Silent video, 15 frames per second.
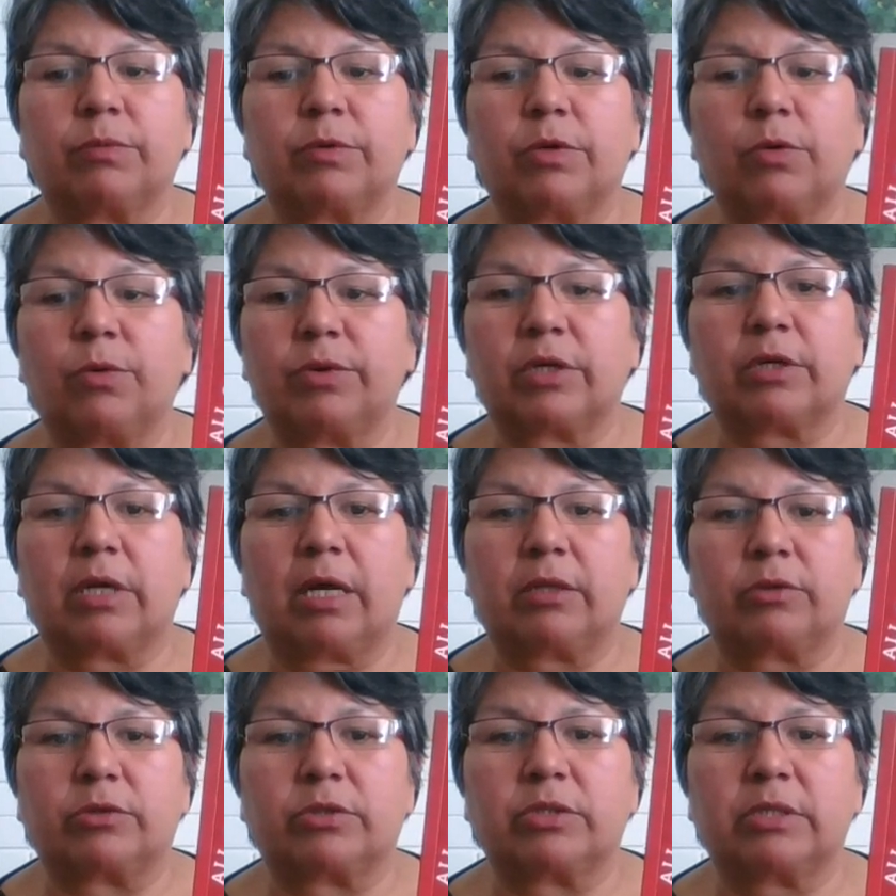know the
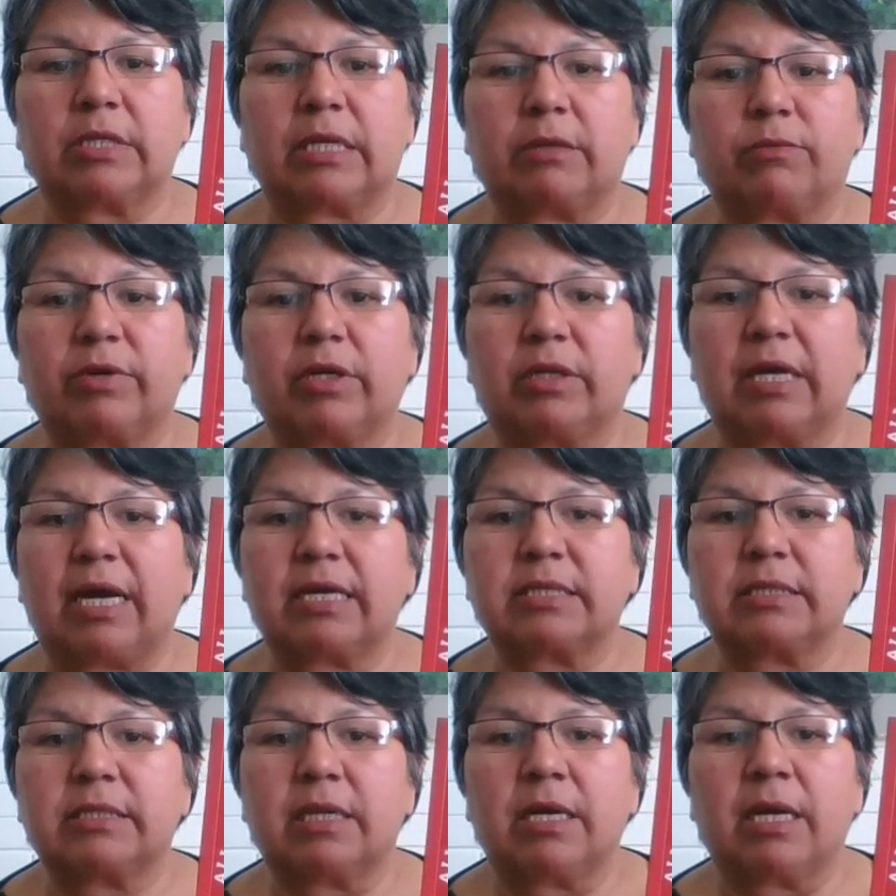colors and
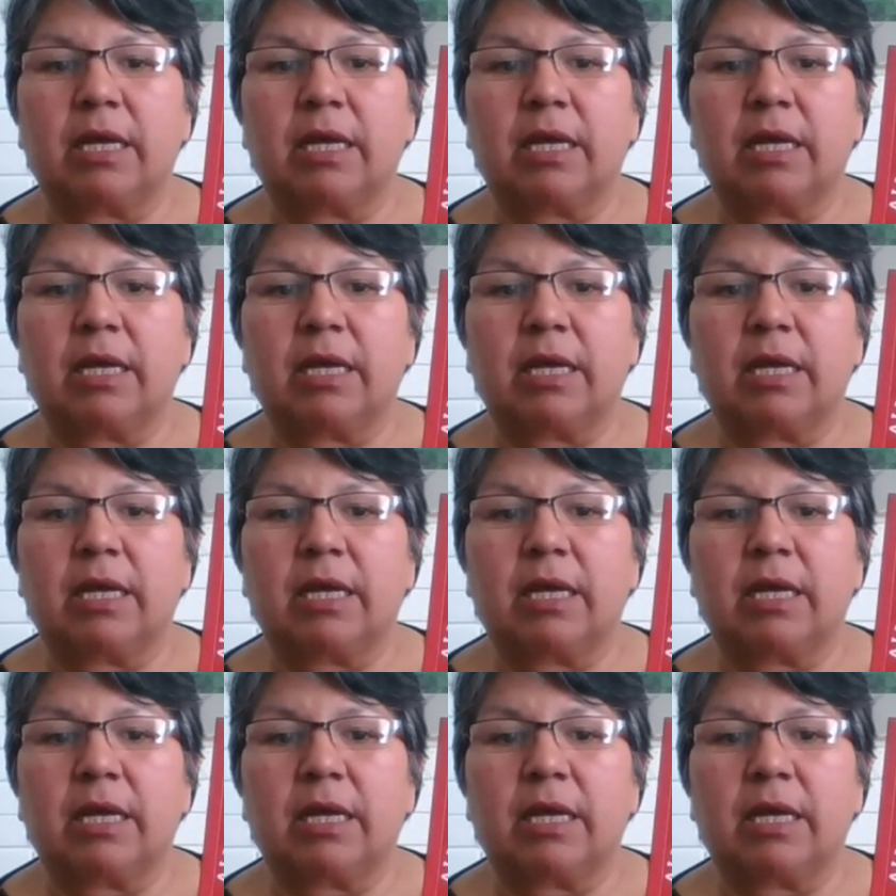realize